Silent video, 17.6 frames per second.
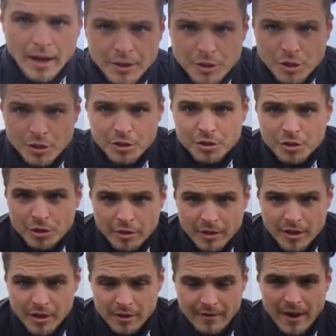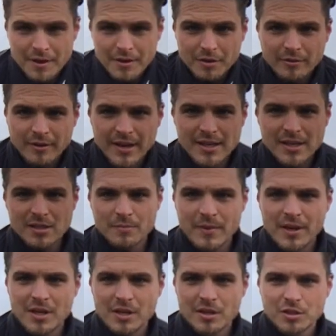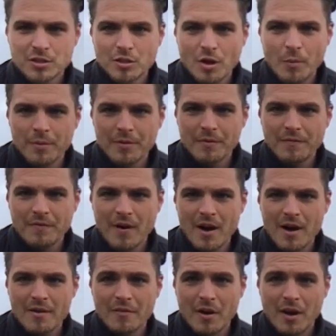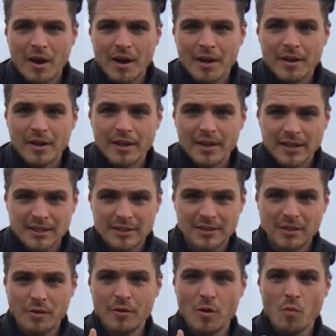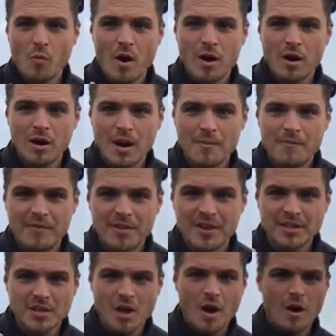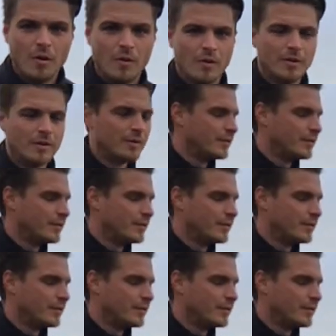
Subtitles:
And just because you're in and around the green doesn't mean you can stop with the 5-iron. That's still your 1 club for this hole.